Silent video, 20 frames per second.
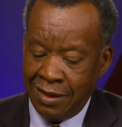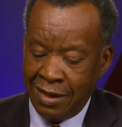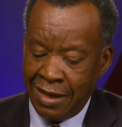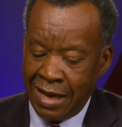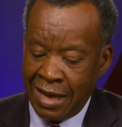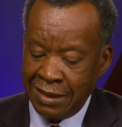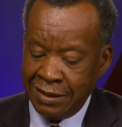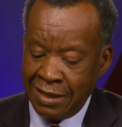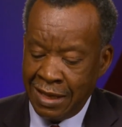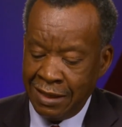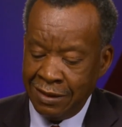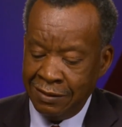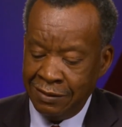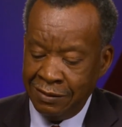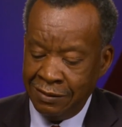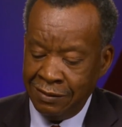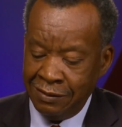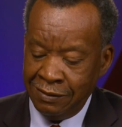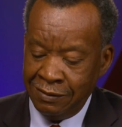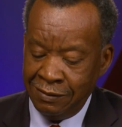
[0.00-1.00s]
I
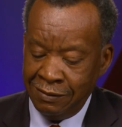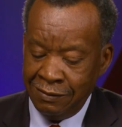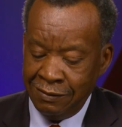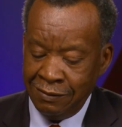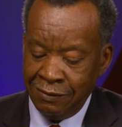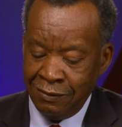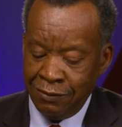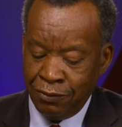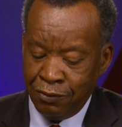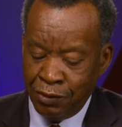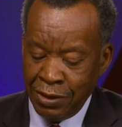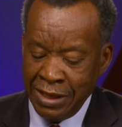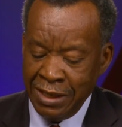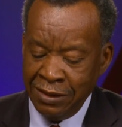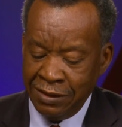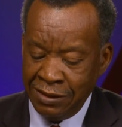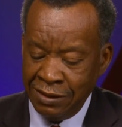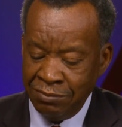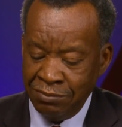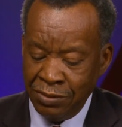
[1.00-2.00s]

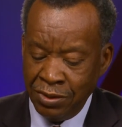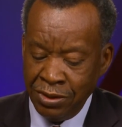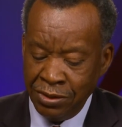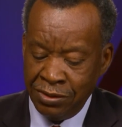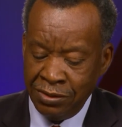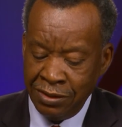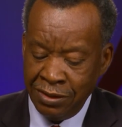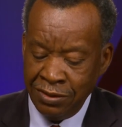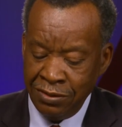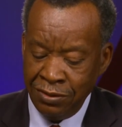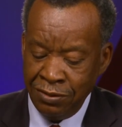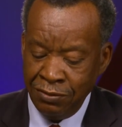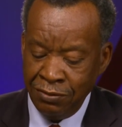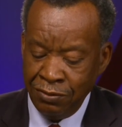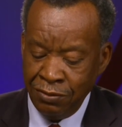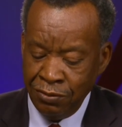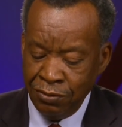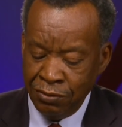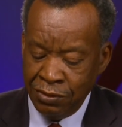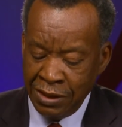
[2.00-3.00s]
grace and mercy,
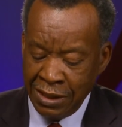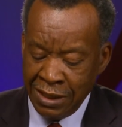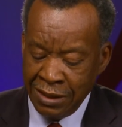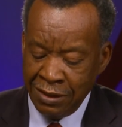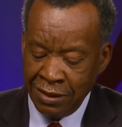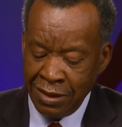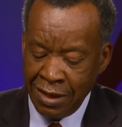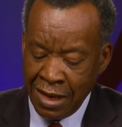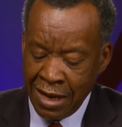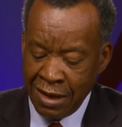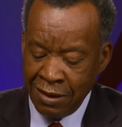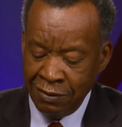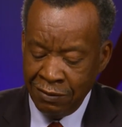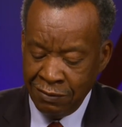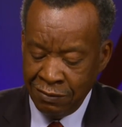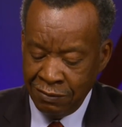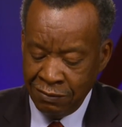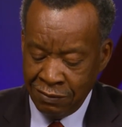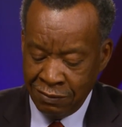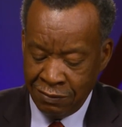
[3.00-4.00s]
you cannot
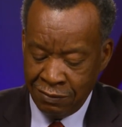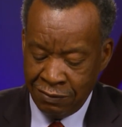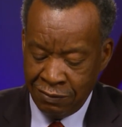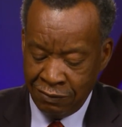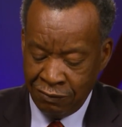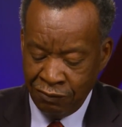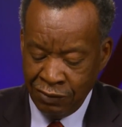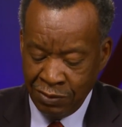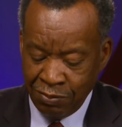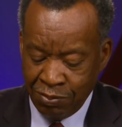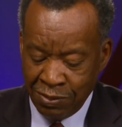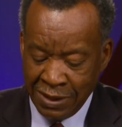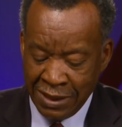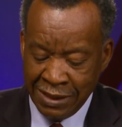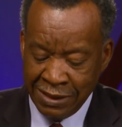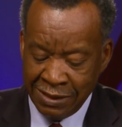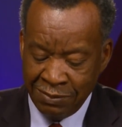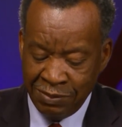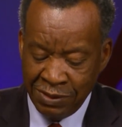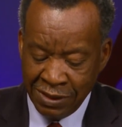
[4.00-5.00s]

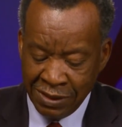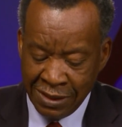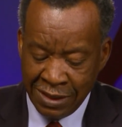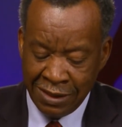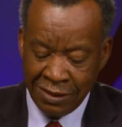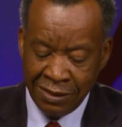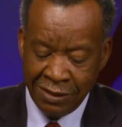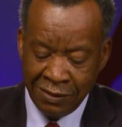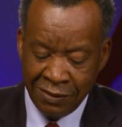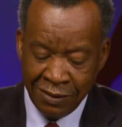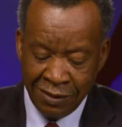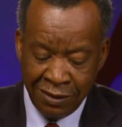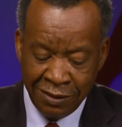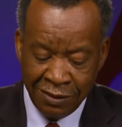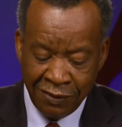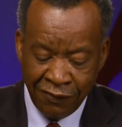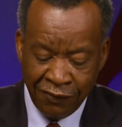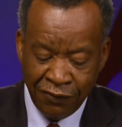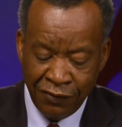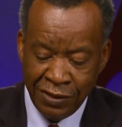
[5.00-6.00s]
replace it because it's
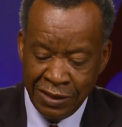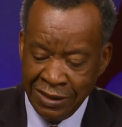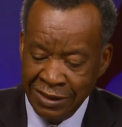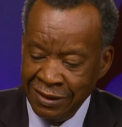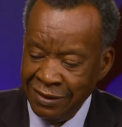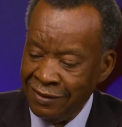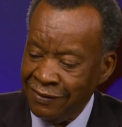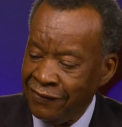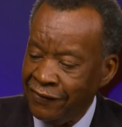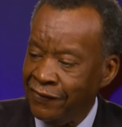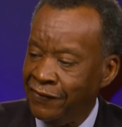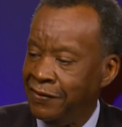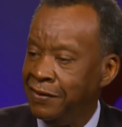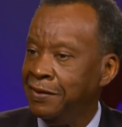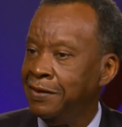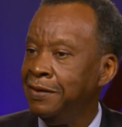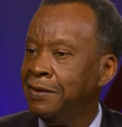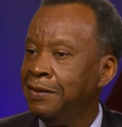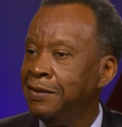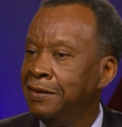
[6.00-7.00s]
a free gift,
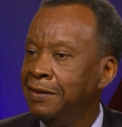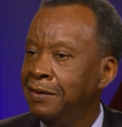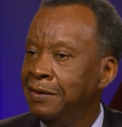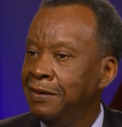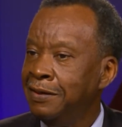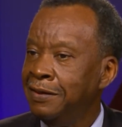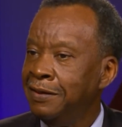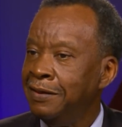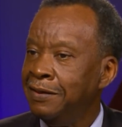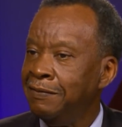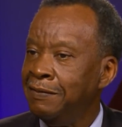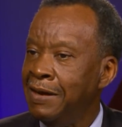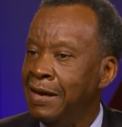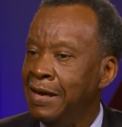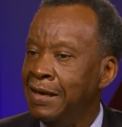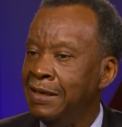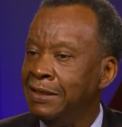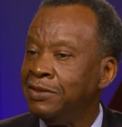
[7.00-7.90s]
right?